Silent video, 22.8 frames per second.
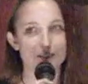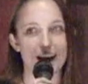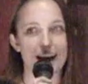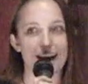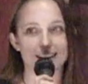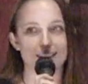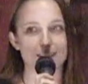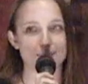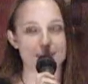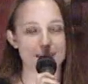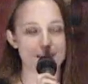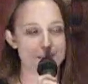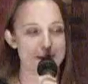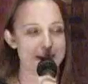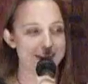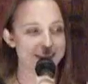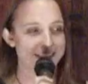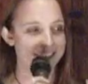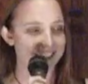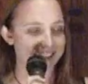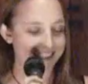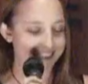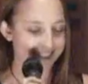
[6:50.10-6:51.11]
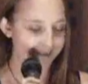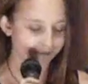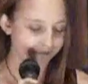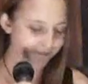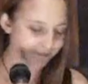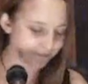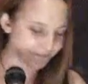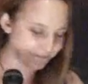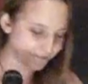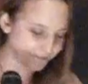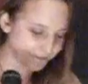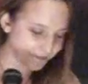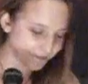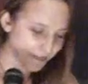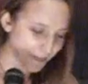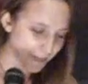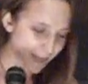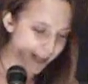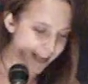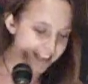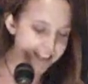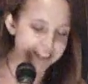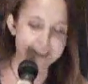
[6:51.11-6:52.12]
Don't talk to me about this.
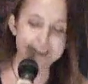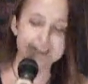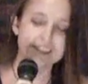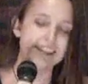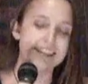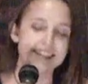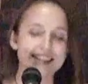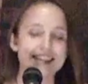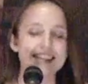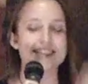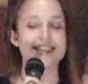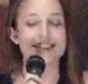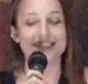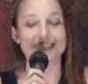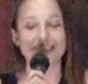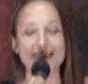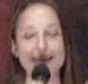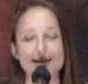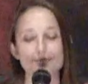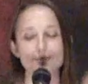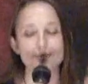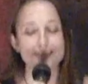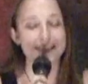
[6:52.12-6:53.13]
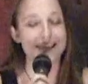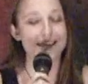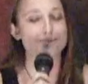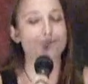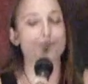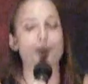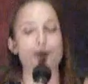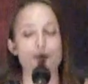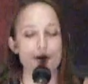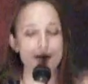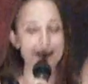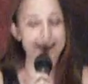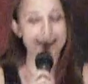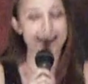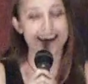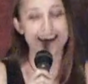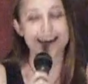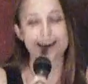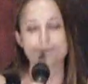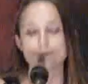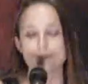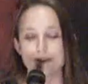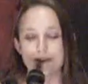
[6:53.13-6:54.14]
And so these schemes keep going, and
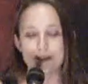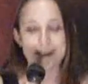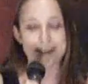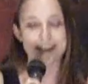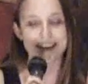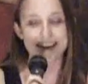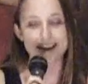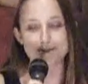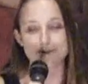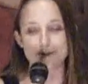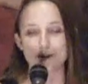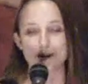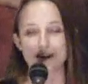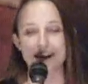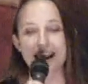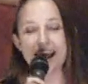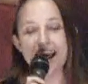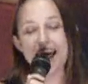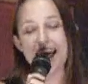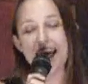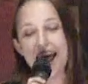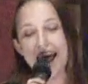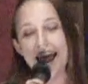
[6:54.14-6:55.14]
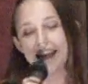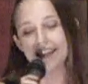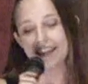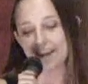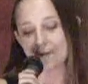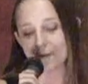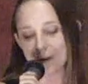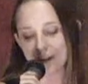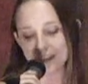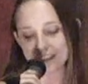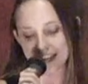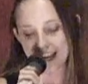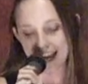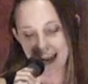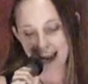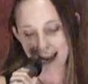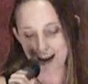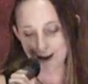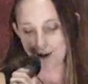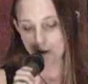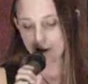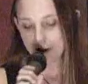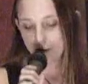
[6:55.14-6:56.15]
they keep going, and they keep going. And then one day
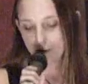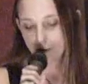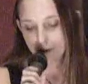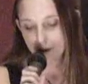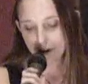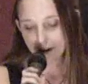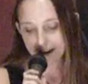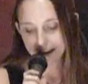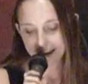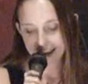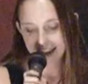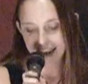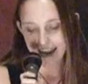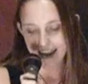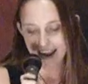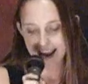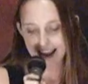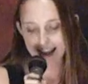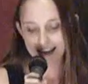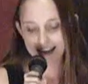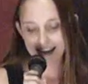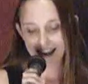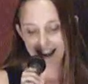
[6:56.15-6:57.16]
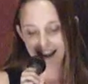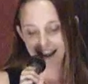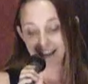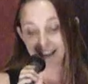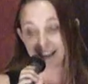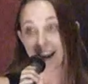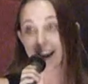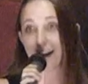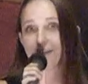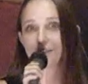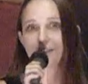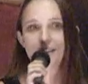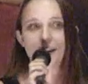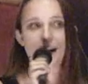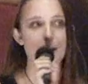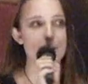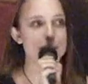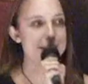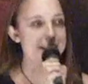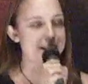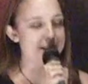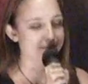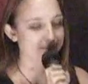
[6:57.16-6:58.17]
I go into work, and layoffs are
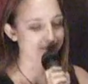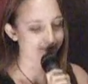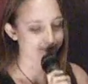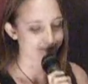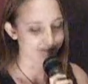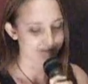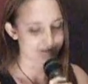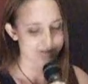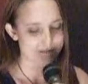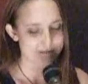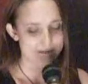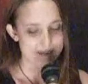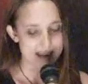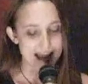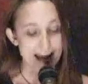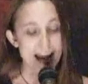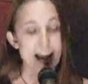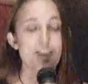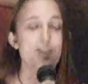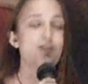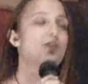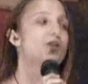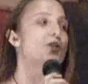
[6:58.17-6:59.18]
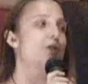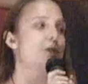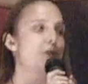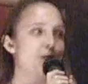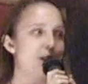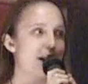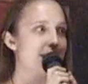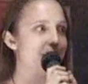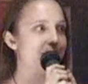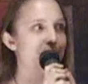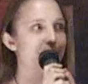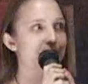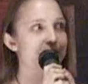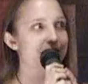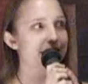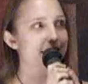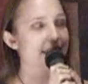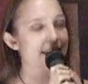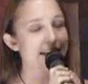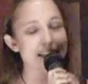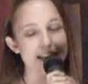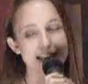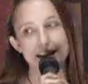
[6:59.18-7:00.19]
happening. And I knew I was
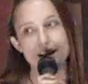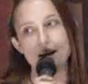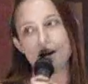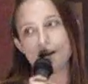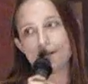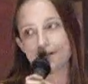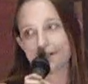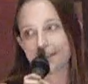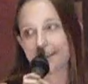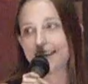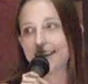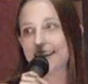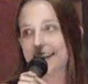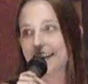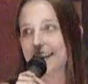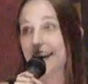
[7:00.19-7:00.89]
going to get laid off.